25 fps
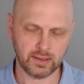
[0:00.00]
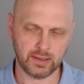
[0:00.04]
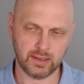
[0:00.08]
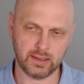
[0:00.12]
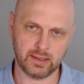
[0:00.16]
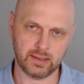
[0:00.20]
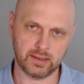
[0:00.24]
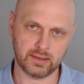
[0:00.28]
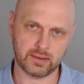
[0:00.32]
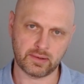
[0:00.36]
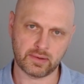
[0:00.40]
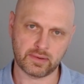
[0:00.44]

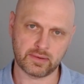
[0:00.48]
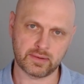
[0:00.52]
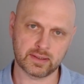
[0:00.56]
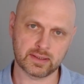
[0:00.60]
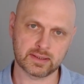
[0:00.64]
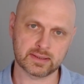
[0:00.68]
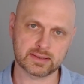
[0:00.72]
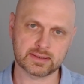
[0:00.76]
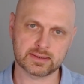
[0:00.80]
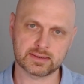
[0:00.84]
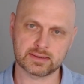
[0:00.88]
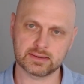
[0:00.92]
And
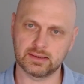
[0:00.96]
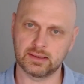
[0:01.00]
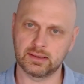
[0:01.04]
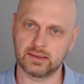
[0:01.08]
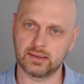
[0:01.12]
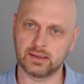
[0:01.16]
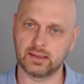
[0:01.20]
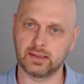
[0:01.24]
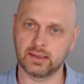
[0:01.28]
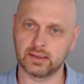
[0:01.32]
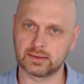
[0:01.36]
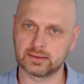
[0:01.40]
this
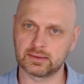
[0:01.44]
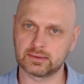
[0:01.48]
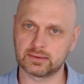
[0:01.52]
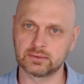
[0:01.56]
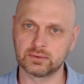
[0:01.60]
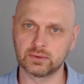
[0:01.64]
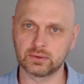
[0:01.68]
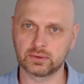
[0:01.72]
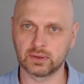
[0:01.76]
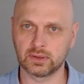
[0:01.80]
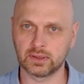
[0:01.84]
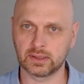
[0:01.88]

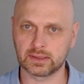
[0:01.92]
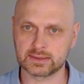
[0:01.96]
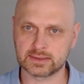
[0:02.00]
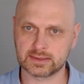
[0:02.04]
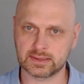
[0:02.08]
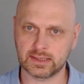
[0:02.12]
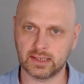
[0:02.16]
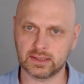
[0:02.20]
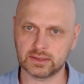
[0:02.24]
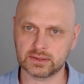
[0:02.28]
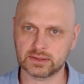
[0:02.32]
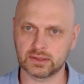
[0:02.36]
Google
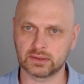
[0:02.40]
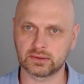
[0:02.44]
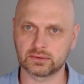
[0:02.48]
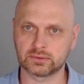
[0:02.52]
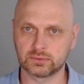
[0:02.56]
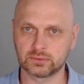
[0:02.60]
extension,